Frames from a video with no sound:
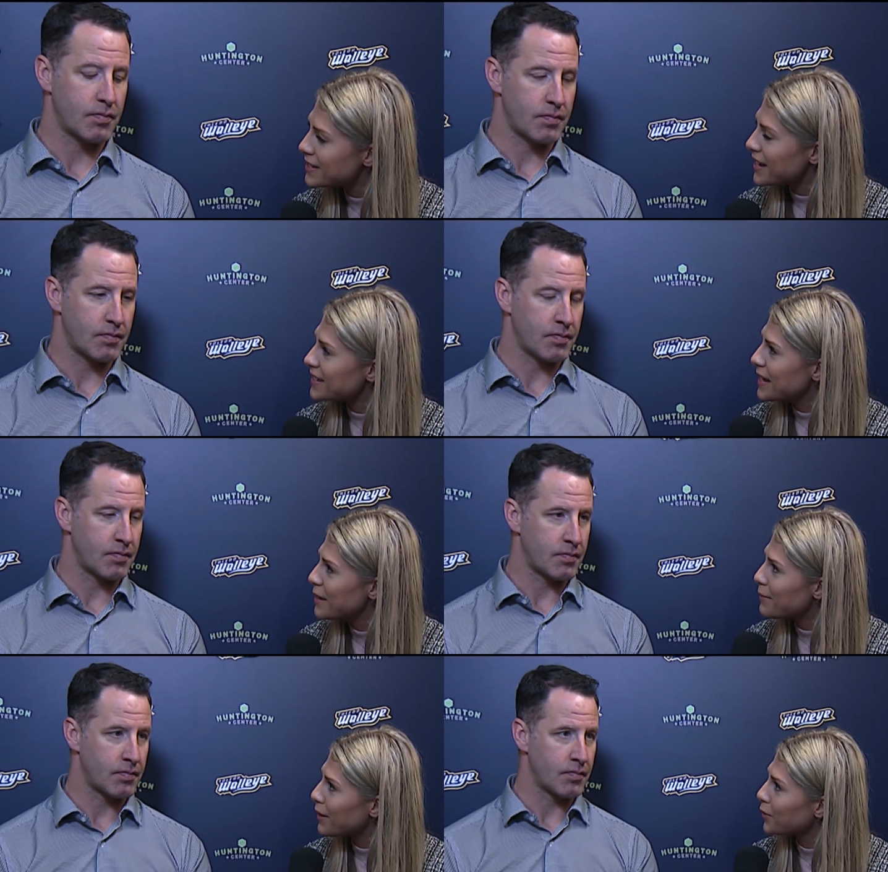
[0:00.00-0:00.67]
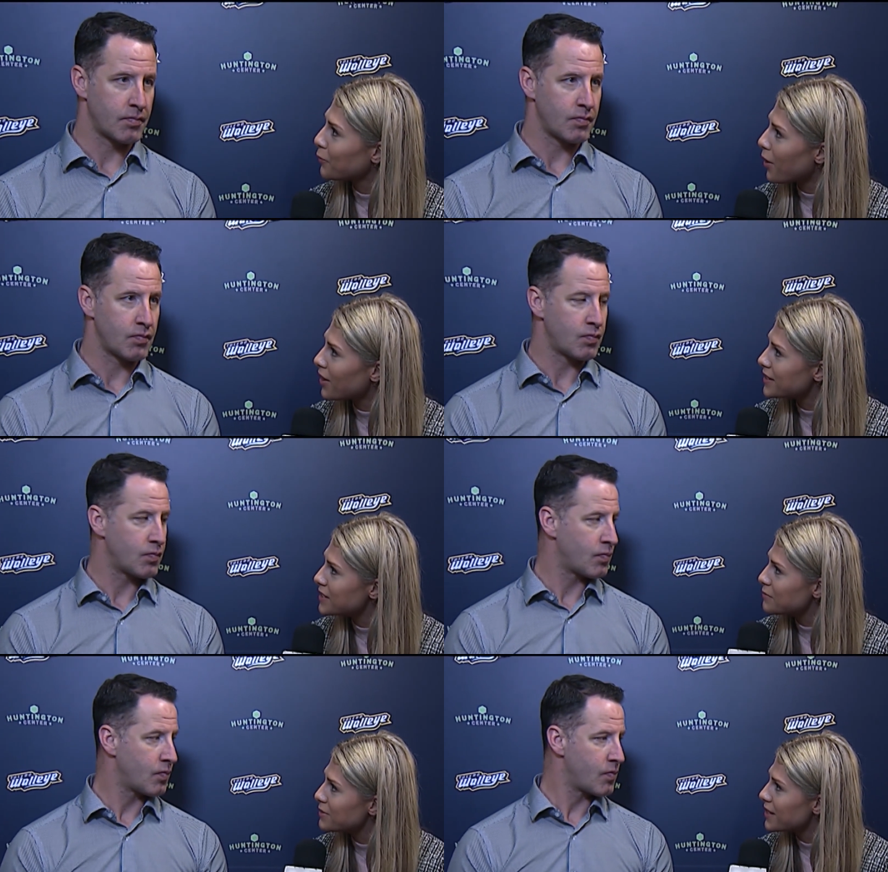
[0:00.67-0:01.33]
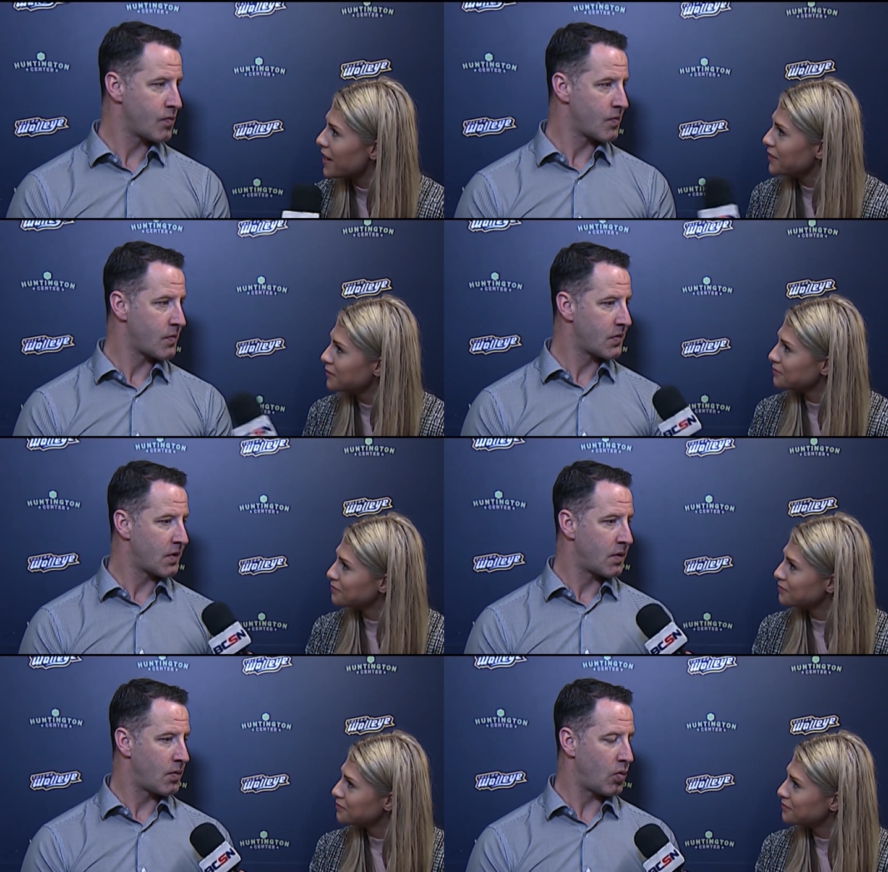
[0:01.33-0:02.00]
Speaker 1: that say about your walleye team tonight?
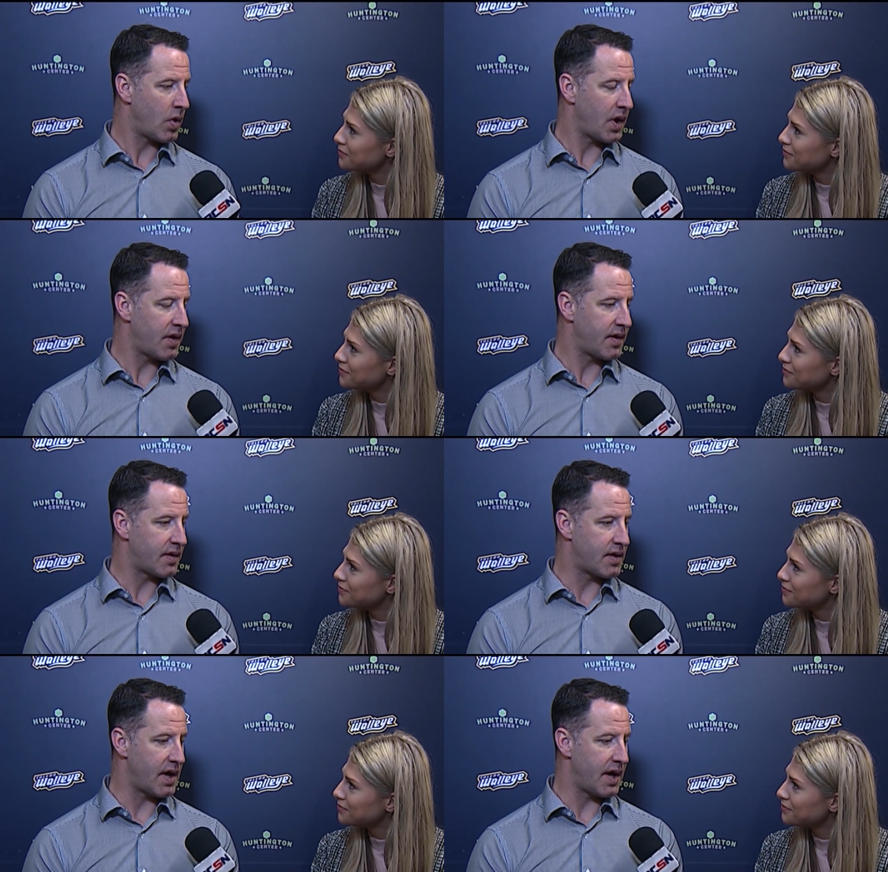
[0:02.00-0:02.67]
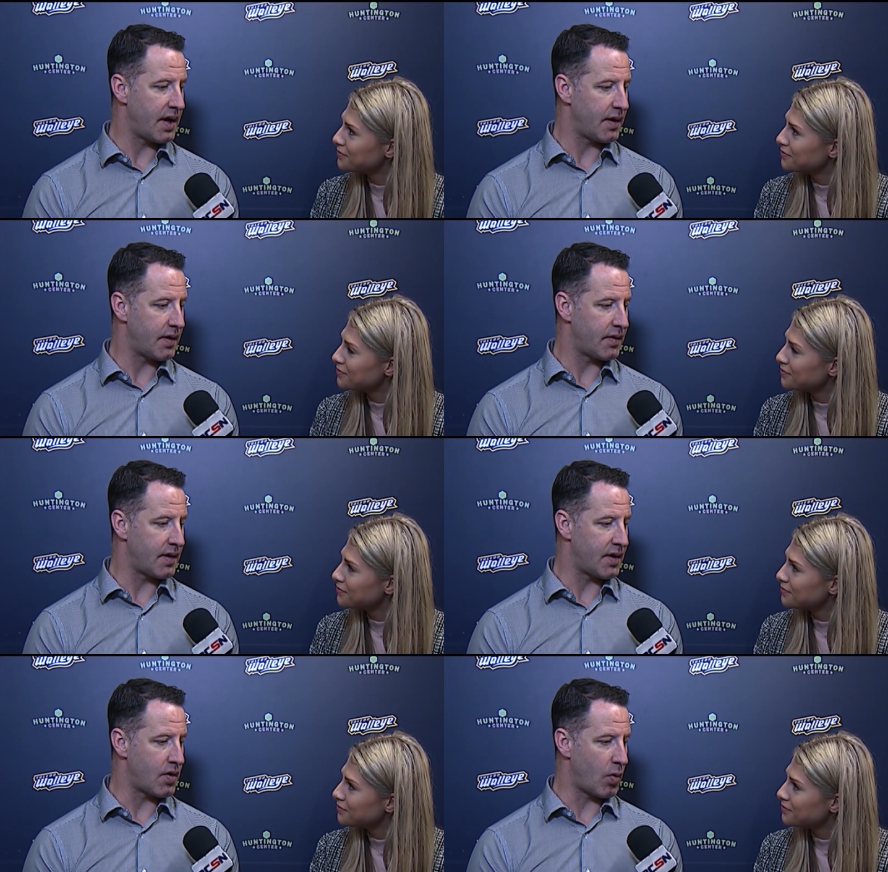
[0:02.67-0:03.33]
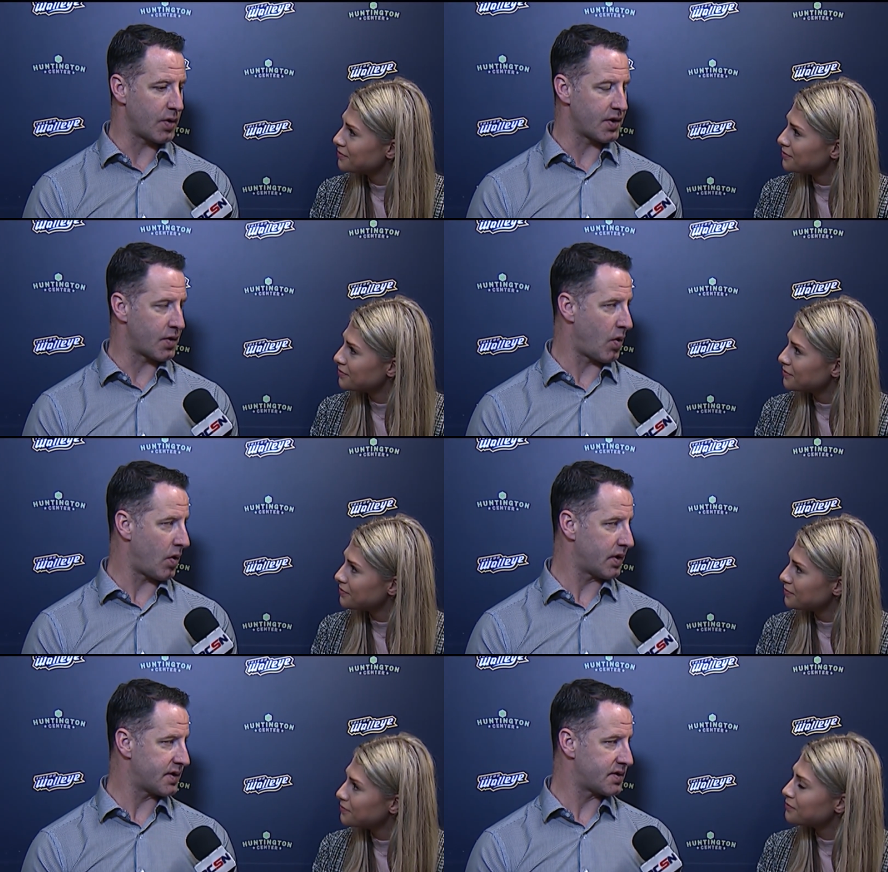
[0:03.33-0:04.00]
Speaker 2: Well, I think they, they know what the
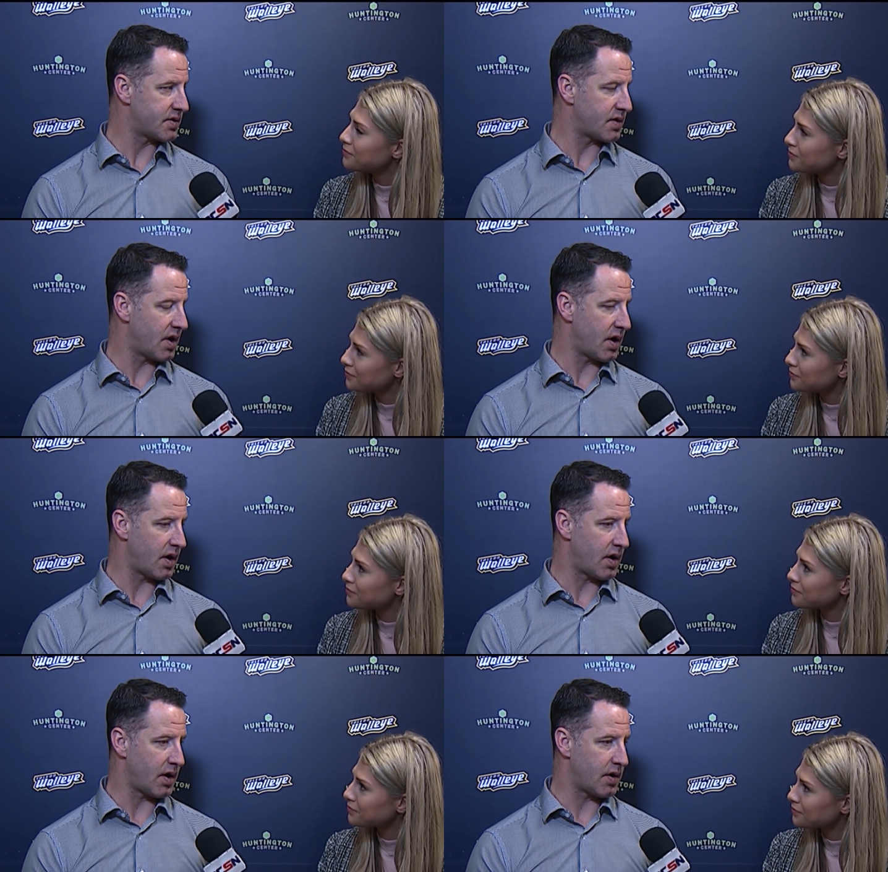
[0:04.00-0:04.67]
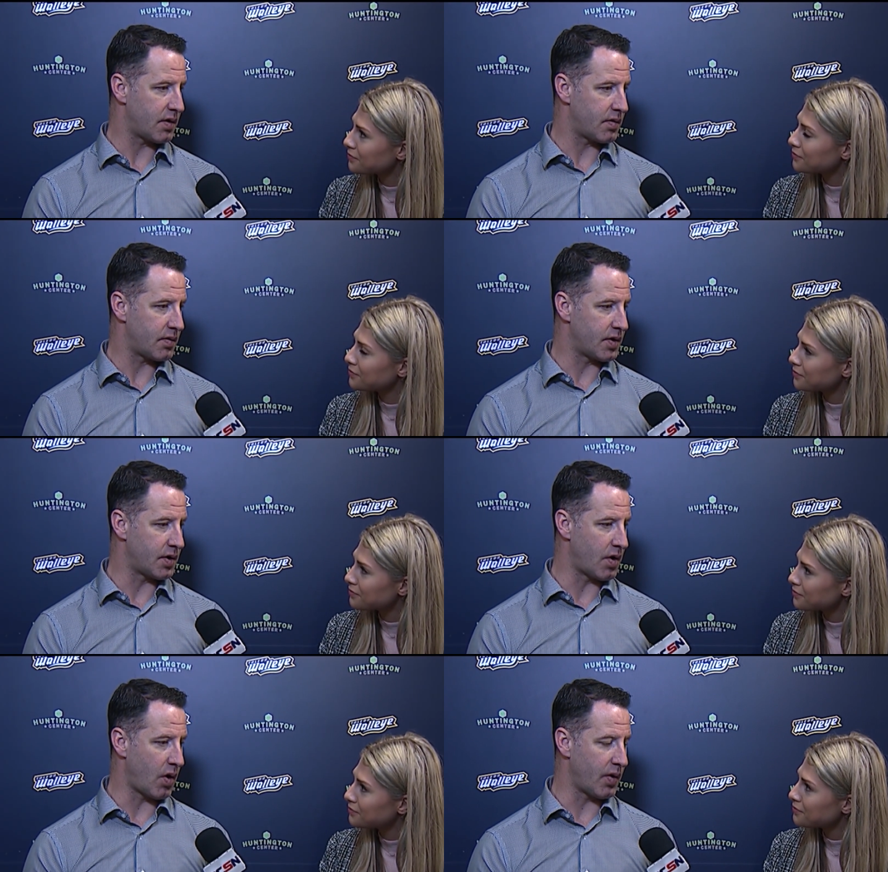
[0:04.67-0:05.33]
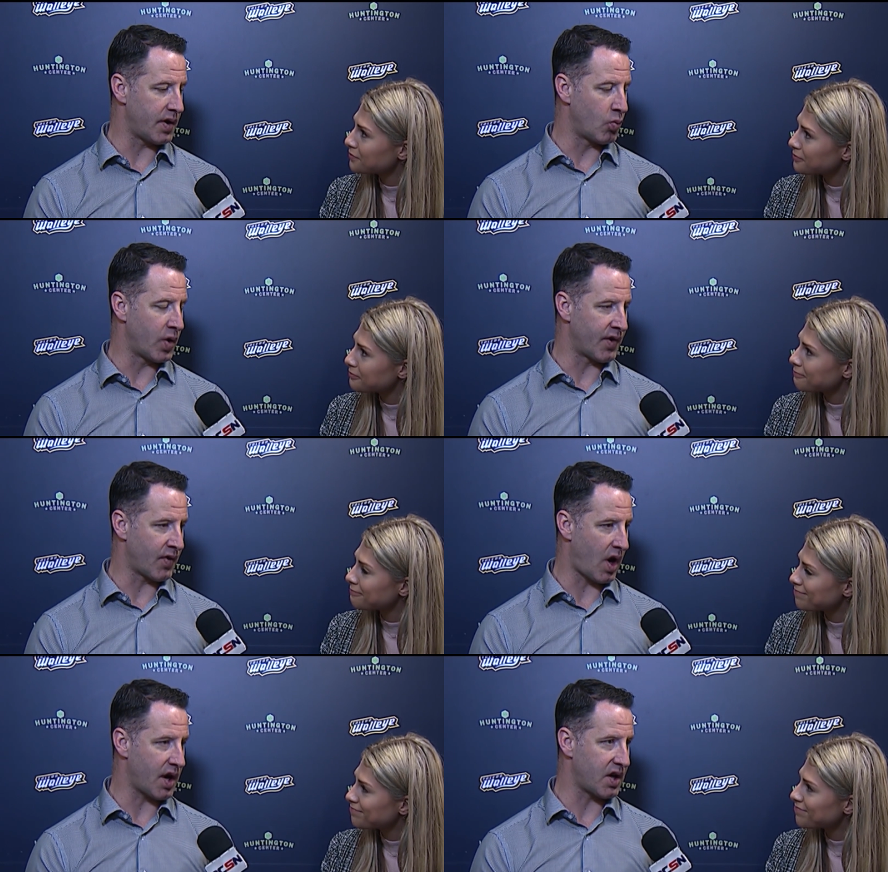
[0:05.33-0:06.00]
goal is, uh, you know, in winning
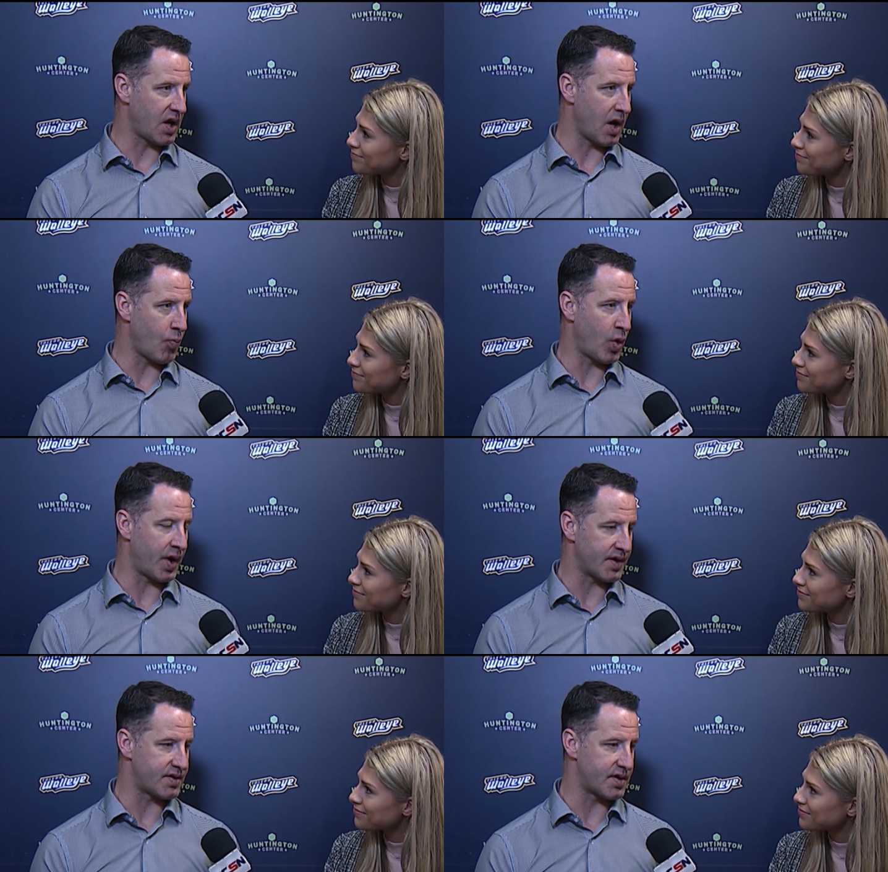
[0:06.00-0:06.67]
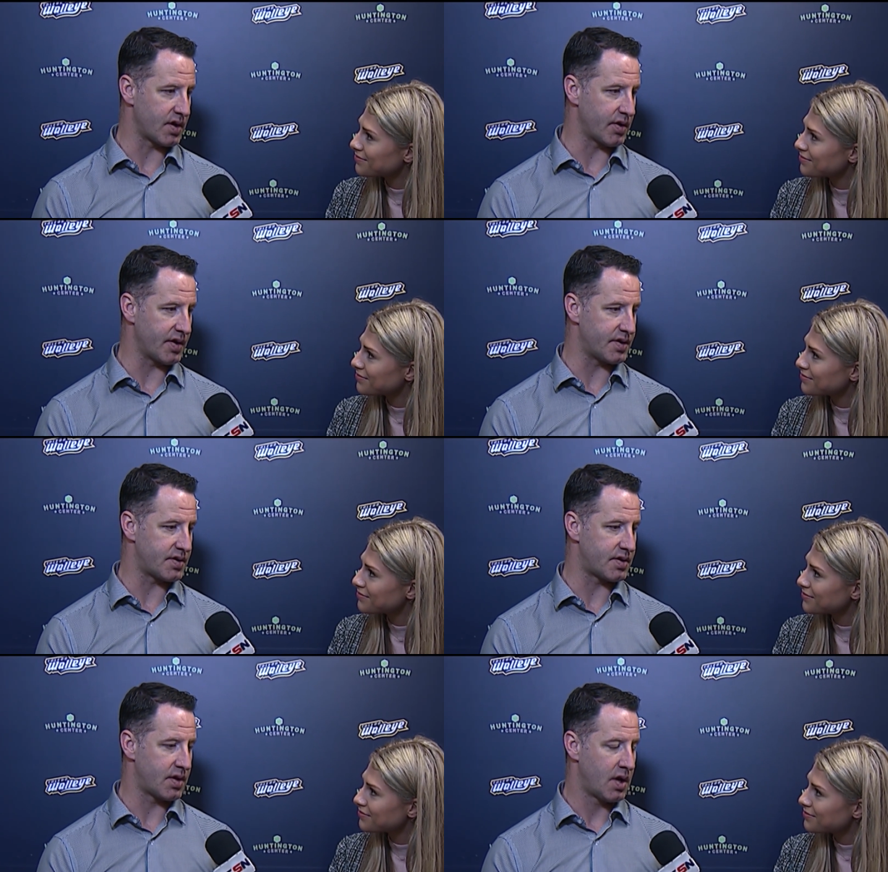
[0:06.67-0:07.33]
the hockey game, winning a series.